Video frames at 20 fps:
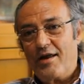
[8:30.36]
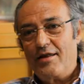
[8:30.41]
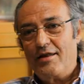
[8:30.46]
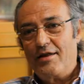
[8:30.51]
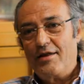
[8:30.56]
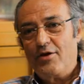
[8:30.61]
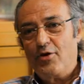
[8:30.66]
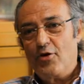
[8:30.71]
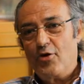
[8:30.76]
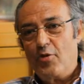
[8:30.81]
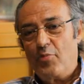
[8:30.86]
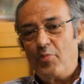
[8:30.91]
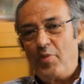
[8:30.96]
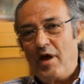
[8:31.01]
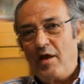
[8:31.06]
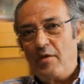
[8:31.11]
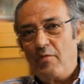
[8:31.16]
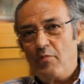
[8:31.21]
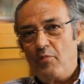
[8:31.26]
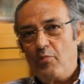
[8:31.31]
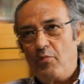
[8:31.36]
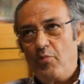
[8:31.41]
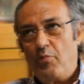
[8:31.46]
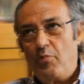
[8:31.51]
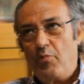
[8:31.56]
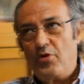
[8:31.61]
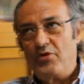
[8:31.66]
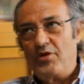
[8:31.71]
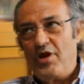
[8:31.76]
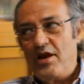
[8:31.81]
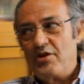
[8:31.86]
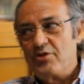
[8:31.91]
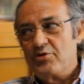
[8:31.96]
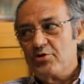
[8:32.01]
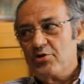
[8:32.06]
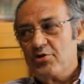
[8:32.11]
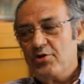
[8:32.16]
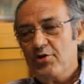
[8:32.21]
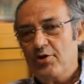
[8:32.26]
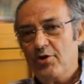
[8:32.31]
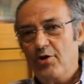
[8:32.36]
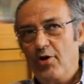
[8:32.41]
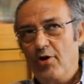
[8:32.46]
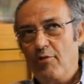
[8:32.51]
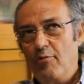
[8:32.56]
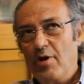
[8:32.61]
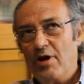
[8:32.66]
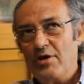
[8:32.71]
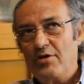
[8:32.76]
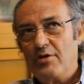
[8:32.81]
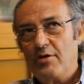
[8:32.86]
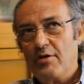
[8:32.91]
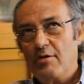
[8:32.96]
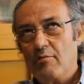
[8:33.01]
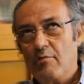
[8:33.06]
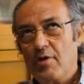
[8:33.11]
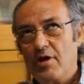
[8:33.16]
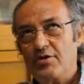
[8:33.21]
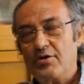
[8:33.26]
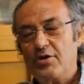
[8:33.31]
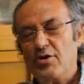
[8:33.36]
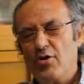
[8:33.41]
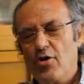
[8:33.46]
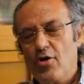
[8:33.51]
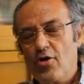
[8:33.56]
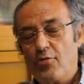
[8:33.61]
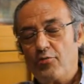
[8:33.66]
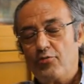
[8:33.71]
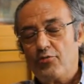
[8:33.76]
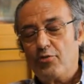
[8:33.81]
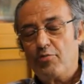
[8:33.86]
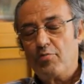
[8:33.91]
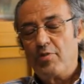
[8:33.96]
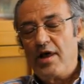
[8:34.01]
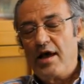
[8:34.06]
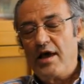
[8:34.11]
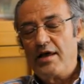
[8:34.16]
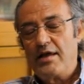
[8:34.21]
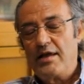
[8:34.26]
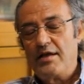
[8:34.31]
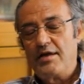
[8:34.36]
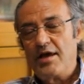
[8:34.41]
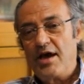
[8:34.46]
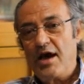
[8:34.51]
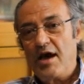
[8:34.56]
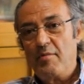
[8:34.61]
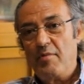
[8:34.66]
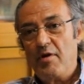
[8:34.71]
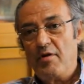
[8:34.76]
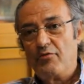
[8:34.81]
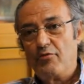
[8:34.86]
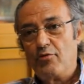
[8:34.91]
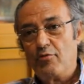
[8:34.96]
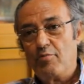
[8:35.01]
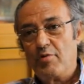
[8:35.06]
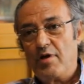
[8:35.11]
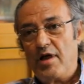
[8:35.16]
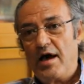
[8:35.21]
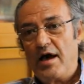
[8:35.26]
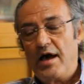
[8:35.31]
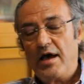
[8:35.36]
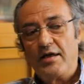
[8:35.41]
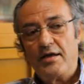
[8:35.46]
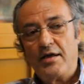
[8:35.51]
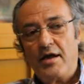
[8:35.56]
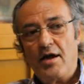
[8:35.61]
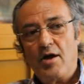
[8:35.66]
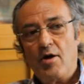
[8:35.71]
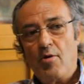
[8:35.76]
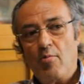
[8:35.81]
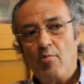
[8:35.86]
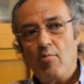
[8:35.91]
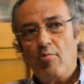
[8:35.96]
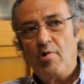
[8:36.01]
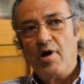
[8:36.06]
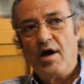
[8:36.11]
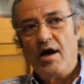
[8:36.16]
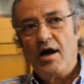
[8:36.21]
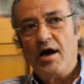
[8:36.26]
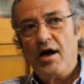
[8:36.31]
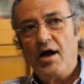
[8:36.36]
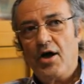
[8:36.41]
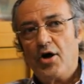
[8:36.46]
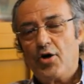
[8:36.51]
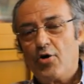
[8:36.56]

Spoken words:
European potential, what the Europe supplied and the IMF supplied were,